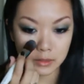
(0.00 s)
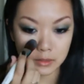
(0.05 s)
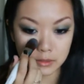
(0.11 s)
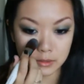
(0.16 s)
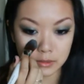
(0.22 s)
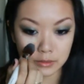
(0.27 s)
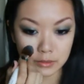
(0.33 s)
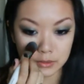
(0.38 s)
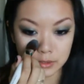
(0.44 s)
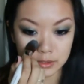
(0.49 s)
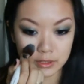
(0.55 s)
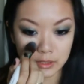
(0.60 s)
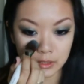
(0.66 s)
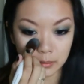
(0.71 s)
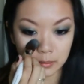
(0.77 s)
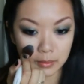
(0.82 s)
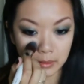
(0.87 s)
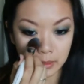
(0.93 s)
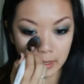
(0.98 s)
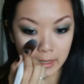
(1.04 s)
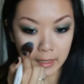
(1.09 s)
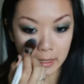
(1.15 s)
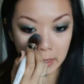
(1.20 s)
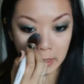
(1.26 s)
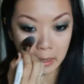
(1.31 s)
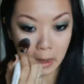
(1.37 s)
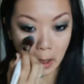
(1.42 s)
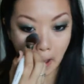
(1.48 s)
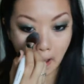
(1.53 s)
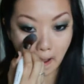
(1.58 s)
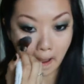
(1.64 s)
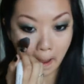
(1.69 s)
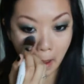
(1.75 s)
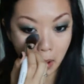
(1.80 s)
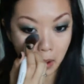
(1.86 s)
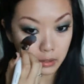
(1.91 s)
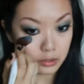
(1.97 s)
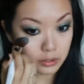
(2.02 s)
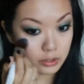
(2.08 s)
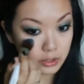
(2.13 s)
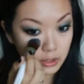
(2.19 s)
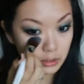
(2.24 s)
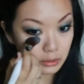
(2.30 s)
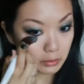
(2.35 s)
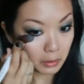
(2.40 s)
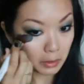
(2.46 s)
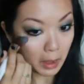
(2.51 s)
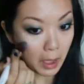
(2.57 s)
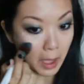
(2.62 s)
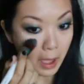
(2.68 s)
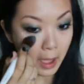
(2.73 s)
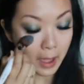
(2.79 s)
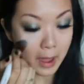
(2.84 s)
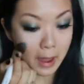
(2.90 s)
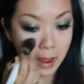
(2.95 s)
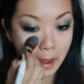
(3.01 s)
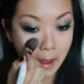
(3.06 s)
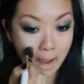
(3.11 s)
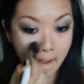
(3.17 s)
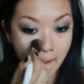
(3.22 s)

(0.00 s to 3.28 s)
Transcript: So just apply it underneath your eye,